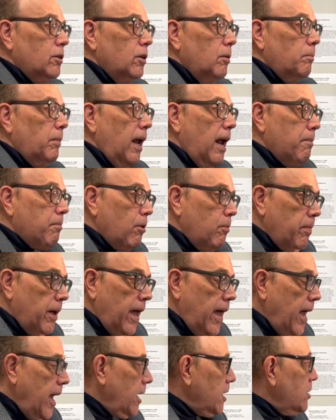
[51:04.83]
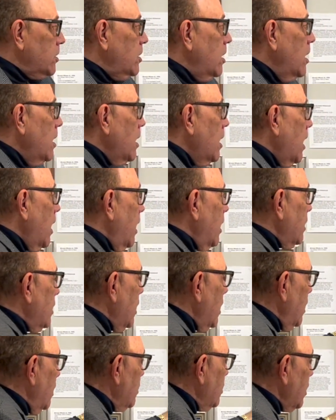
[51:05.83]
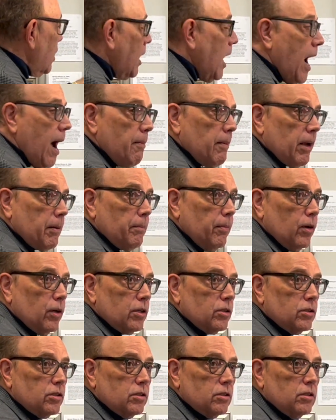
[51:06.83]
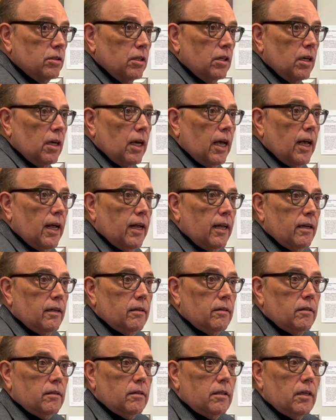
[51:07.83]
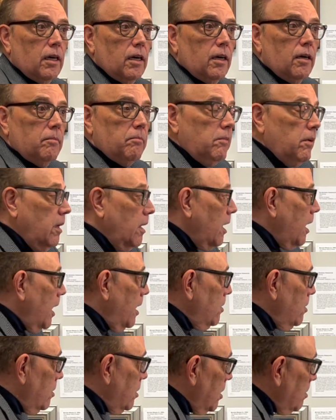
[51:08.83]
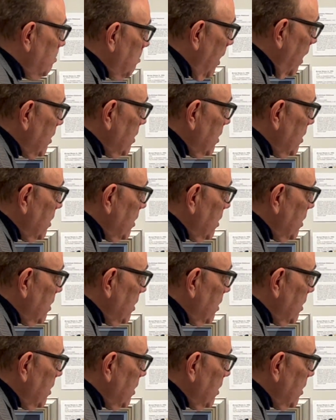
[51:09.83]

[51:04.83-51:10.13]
paperbacks and into comic books. And the amount